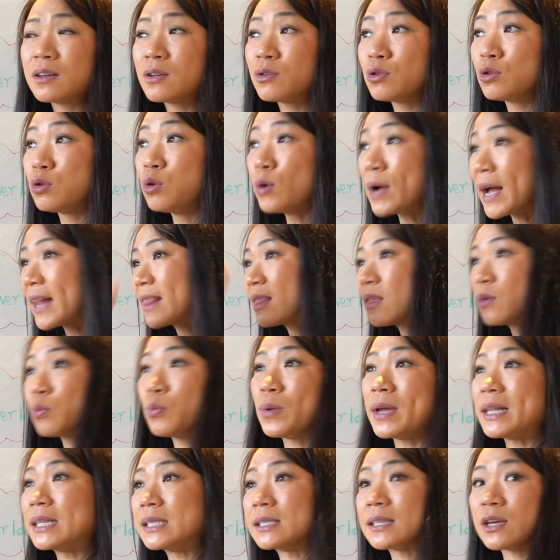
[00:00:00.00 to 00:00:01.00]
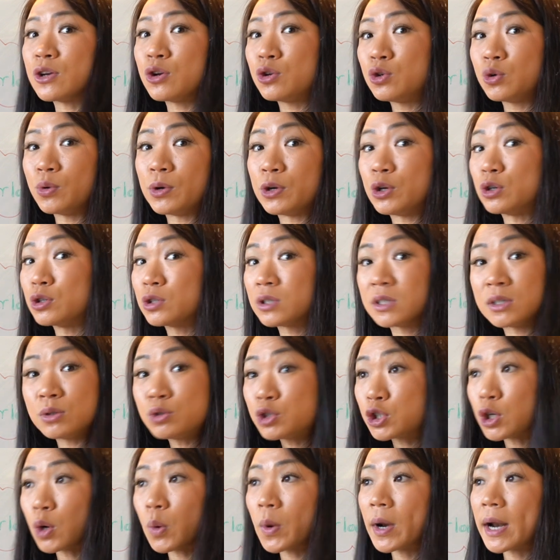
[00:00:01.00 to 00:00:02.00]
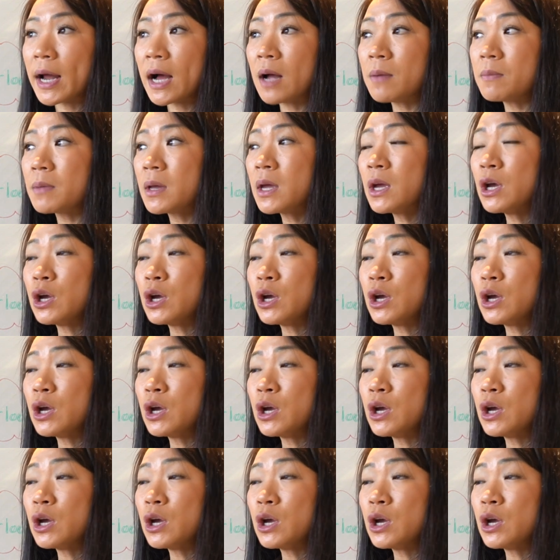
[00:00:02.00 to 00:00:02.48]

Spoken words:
Look at the wins that you're doing. You're still showing up.